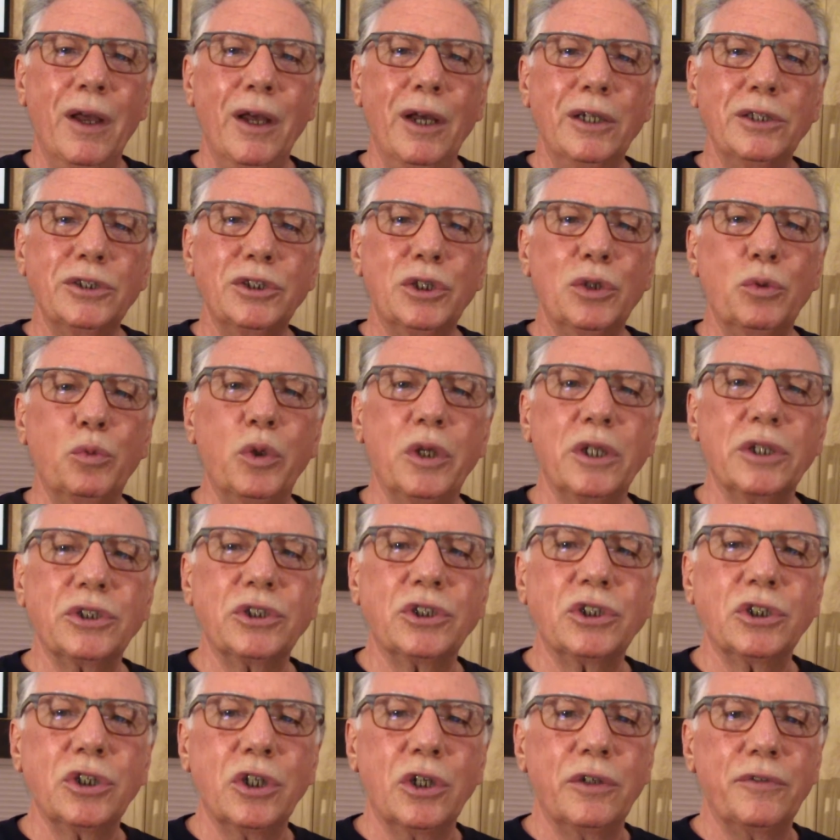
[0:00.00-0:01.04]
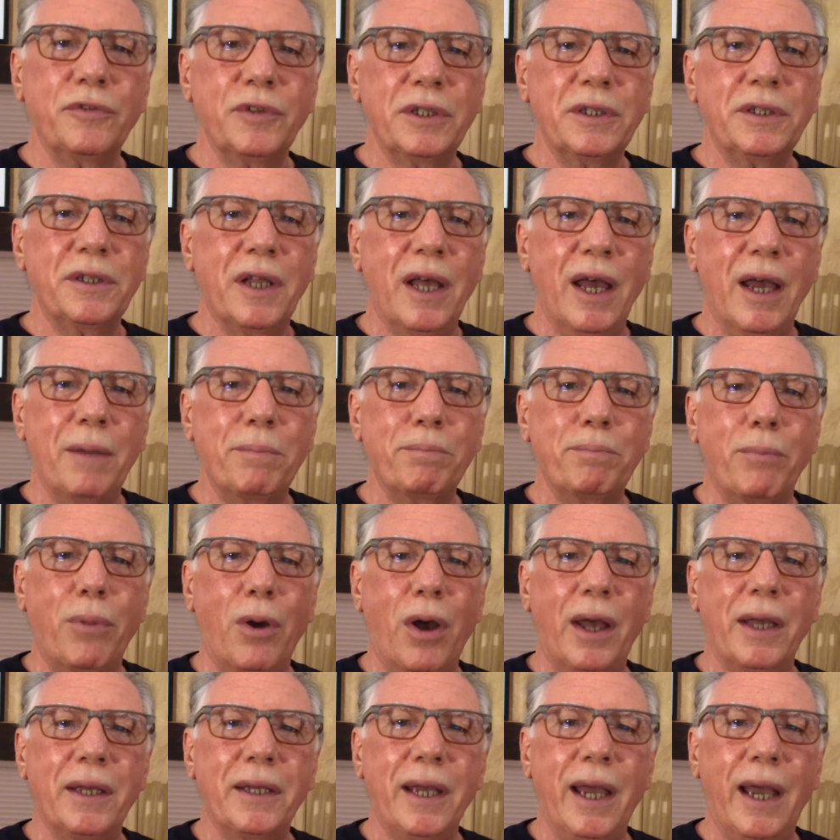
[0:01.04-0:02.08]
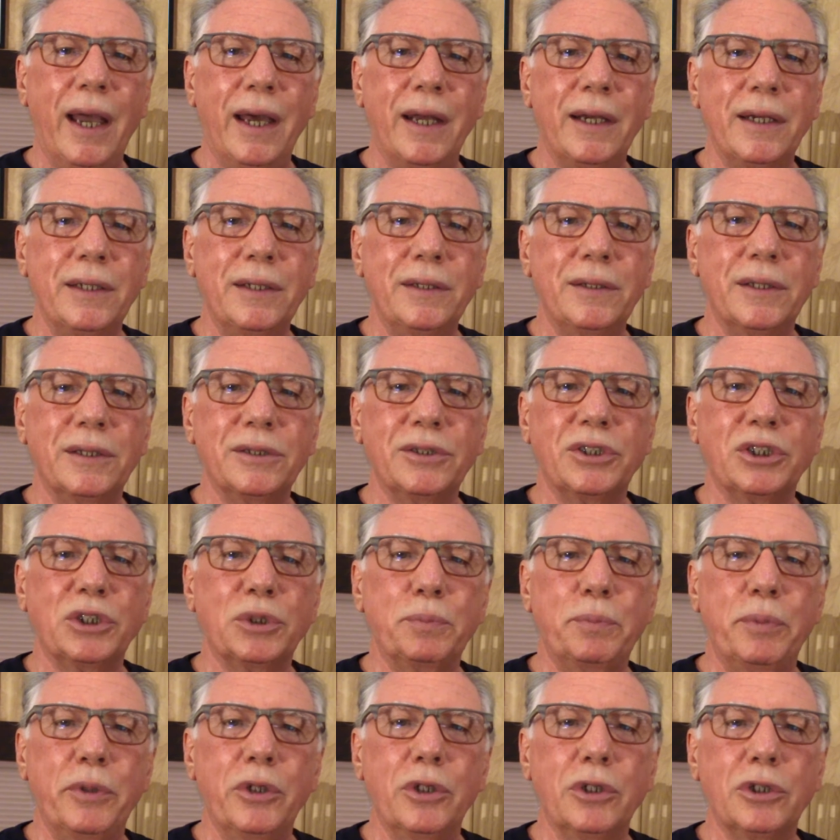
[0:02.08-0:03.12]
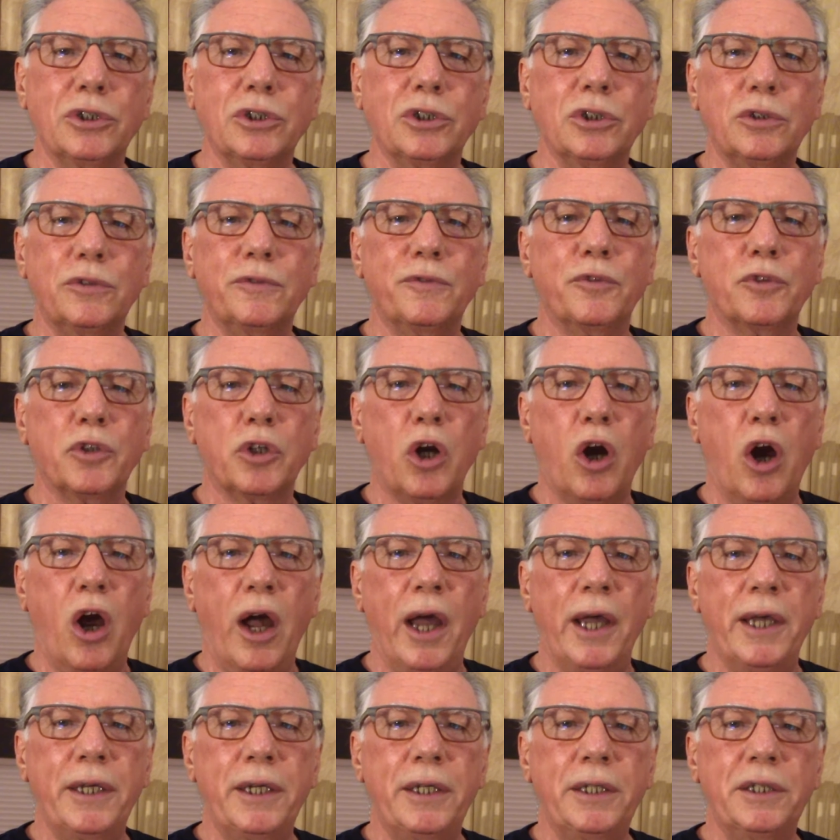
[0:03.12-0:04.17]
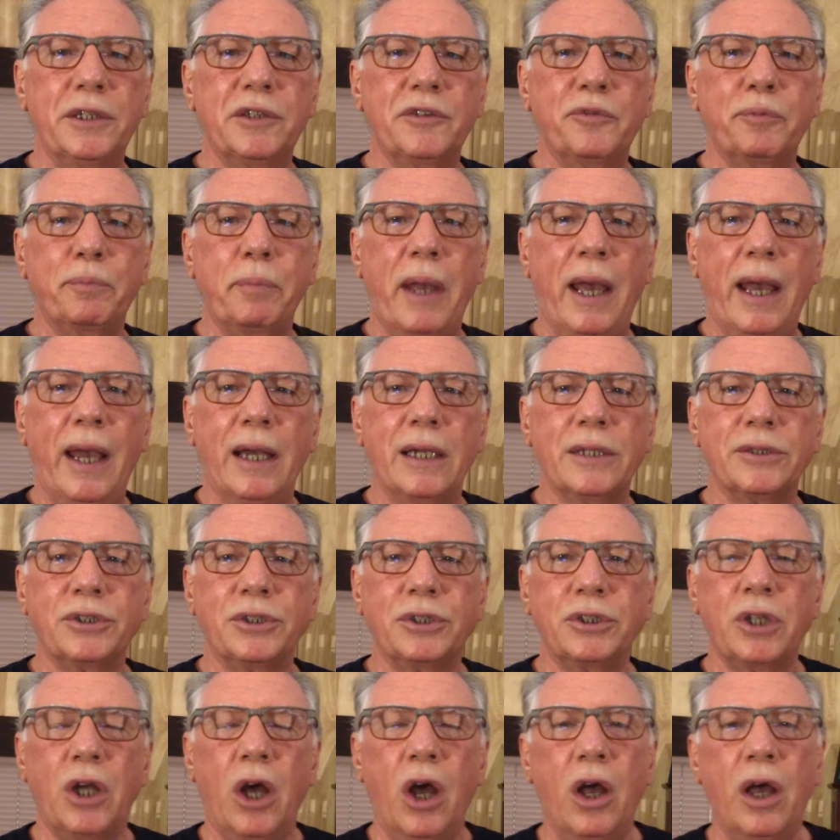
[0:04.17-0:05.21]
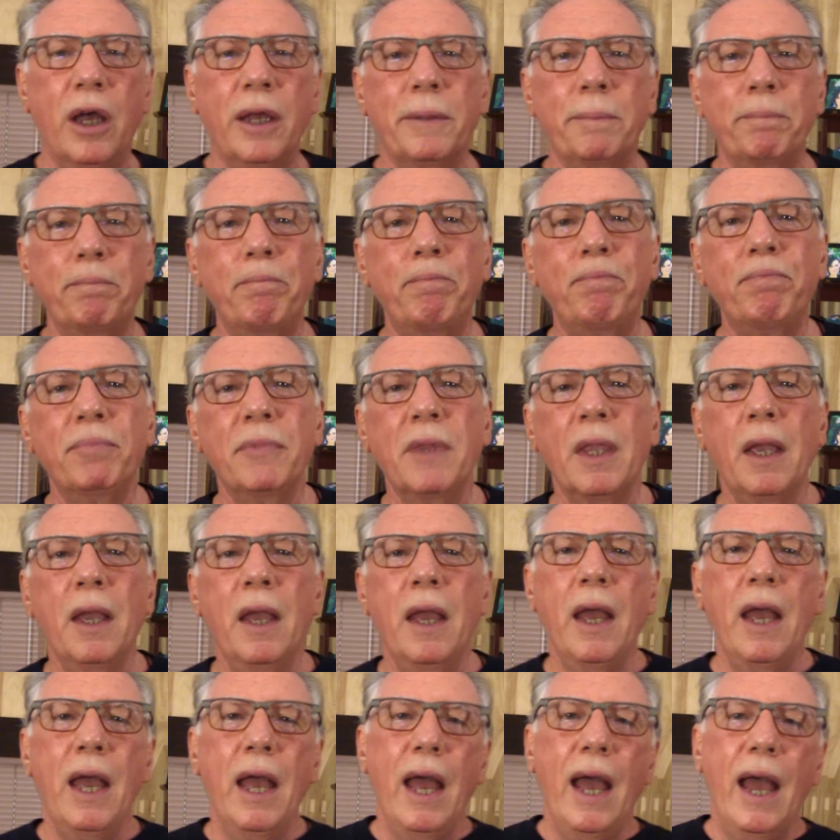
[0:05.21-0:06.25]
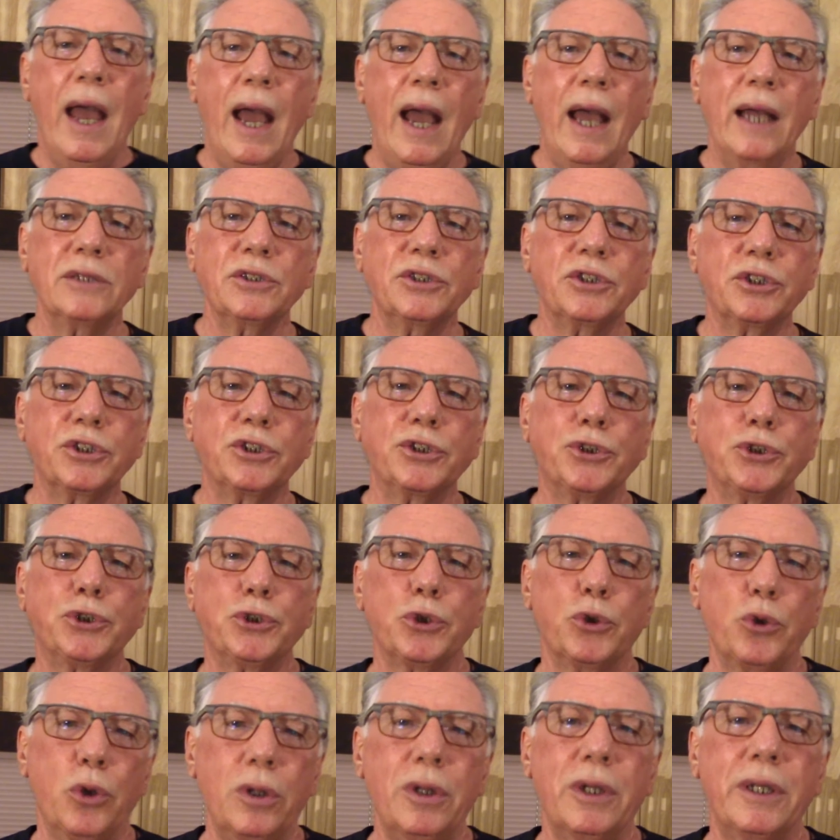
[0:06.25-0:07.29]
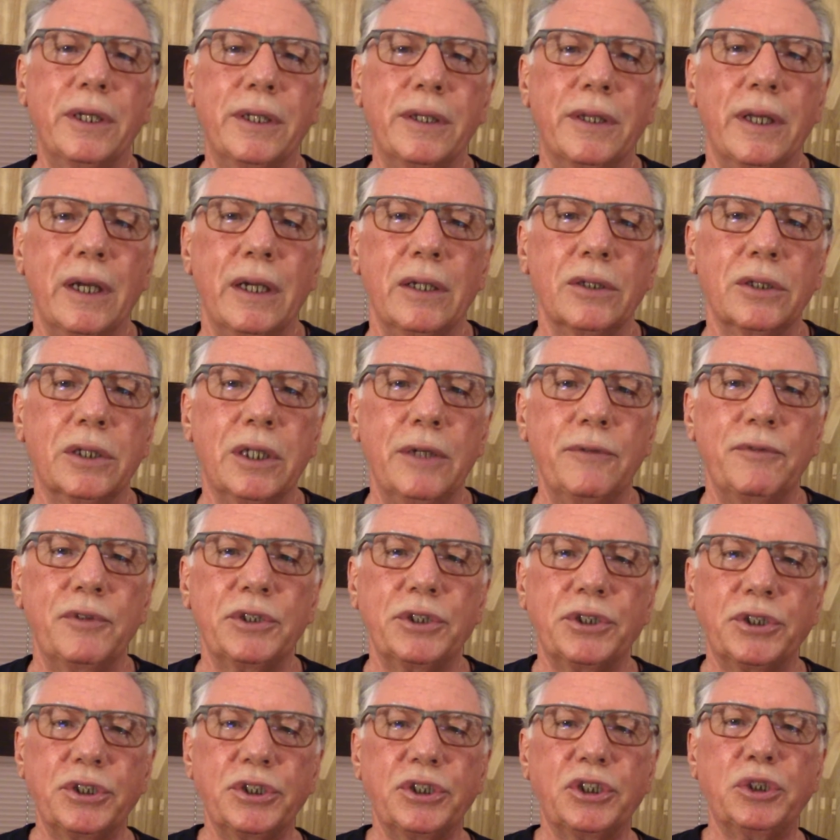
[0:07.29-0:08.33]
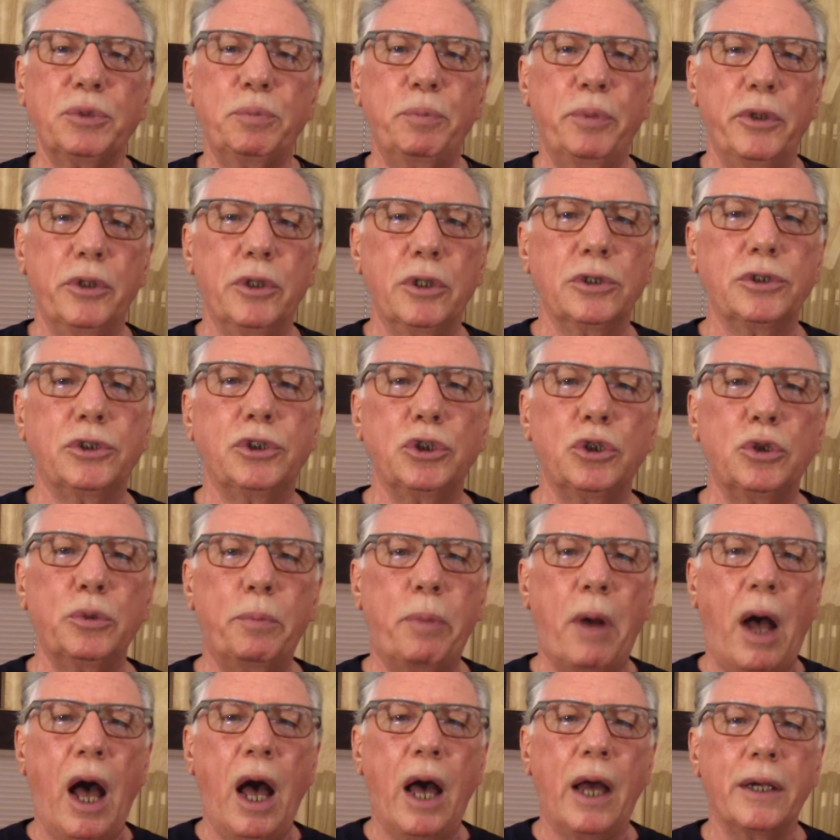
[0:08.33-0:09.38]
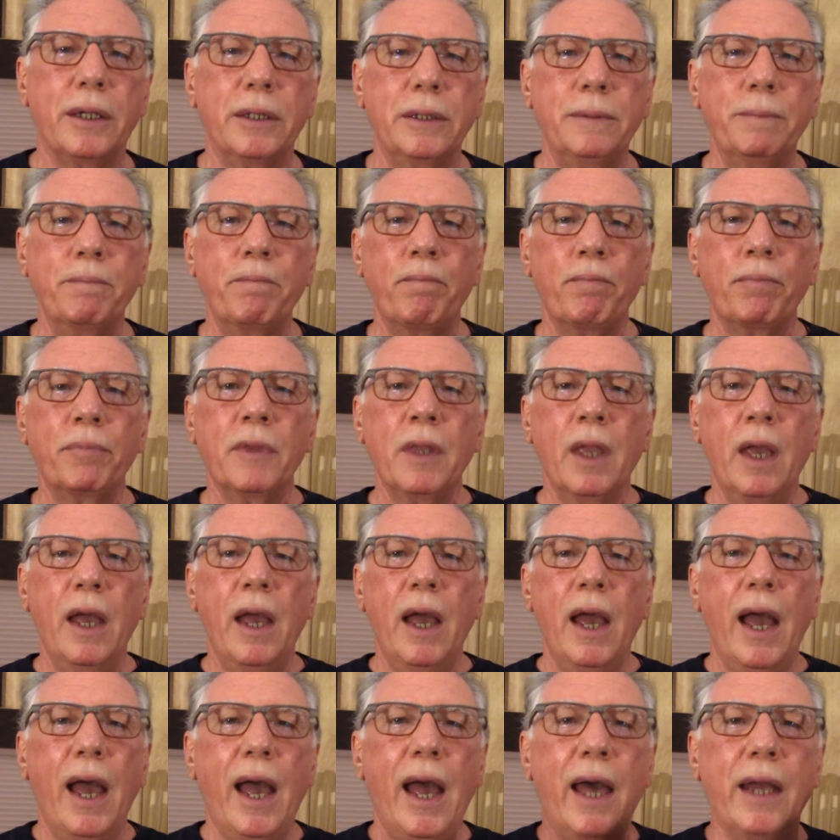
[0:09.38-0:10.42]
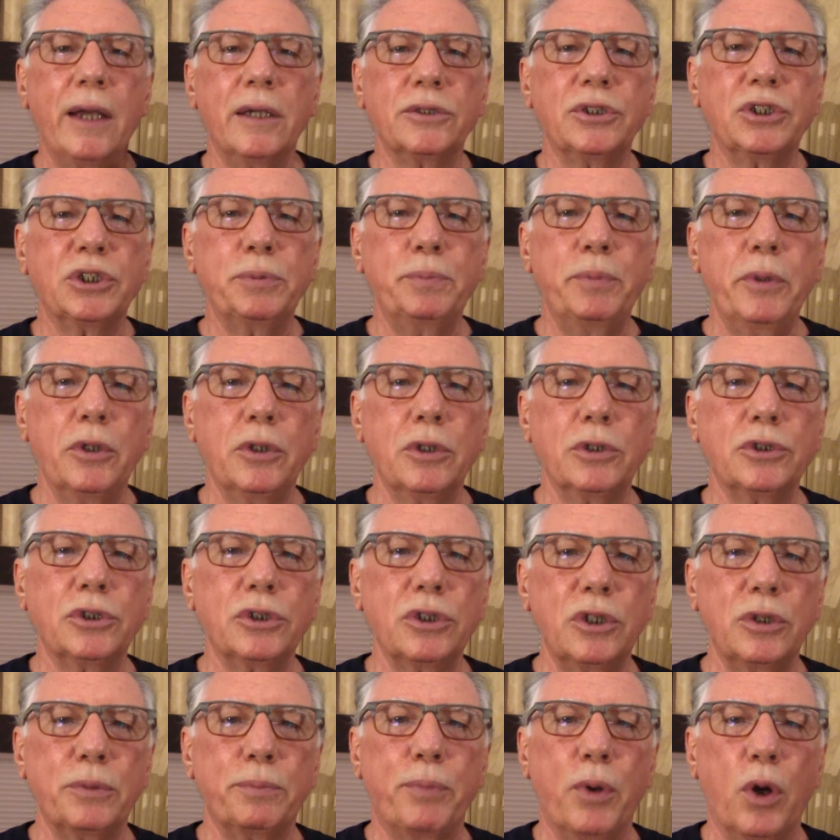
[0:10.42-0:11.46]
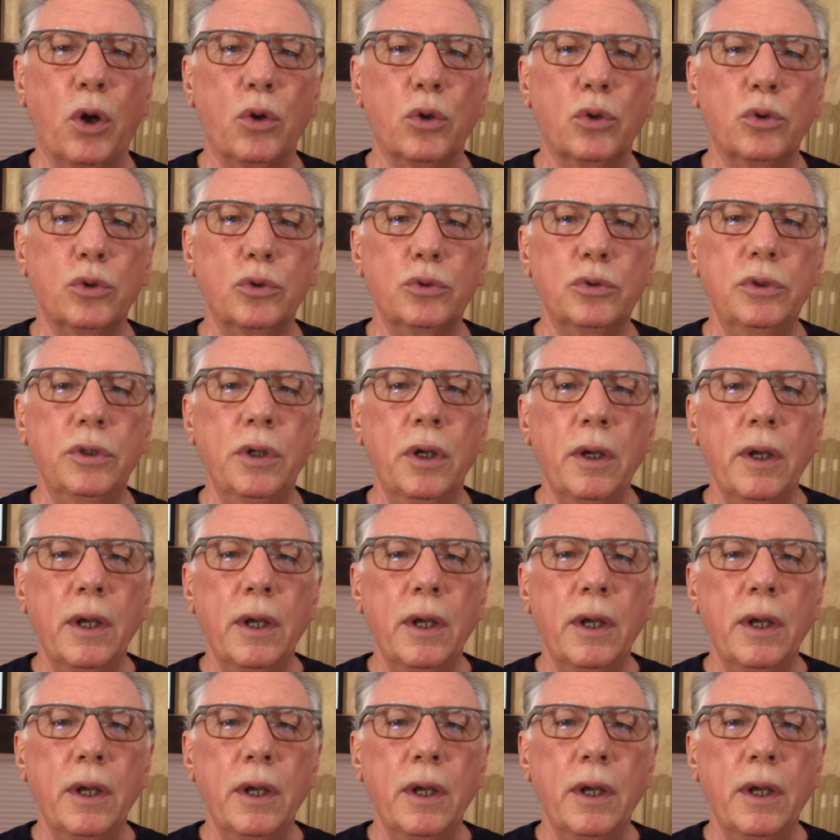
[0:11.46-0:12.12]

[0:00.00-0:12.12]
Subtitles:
So we're serving them by adding the spiritual variety of pastime, and surely they'll give us a spiritual body and a spiritual abode